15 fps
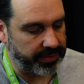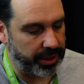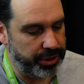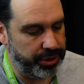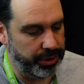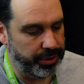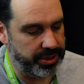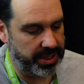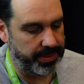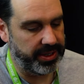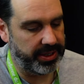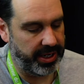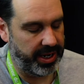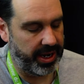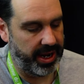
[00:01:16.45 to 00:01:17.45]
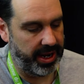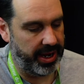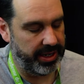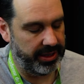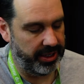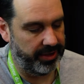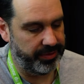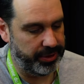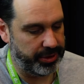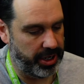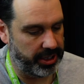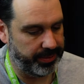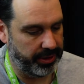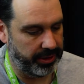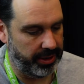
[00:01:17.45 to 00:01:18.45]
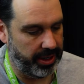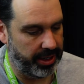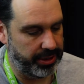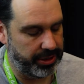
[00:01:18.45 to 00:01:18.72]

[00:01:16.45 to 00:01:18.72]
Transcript: to something that I love that you talk about a lot.